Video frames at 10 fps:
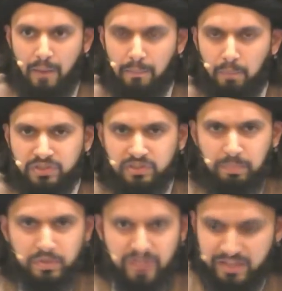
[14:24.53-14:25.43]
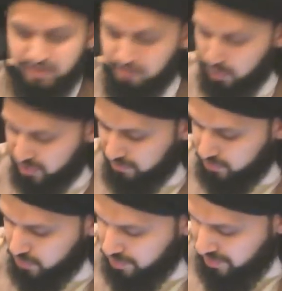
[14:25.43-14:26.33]
what's the percentage of Muslims
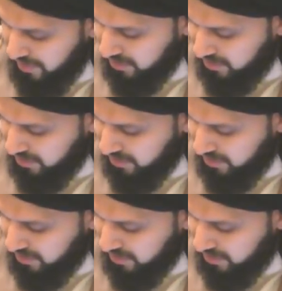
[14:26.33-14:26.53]
you think,